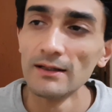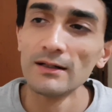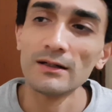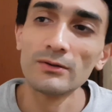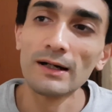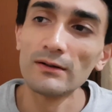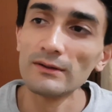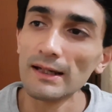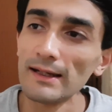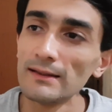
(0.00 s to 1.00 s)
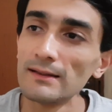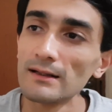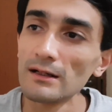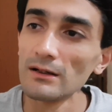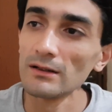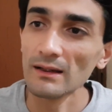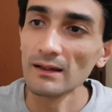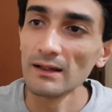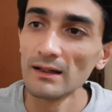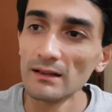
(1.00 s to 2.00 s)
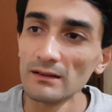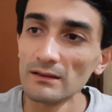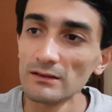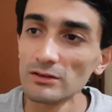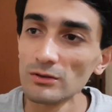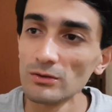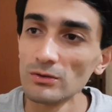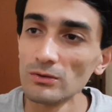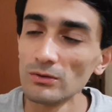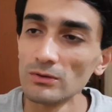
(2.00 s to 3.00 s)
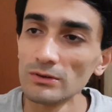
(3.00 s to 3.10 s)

around 8 o'clock, and so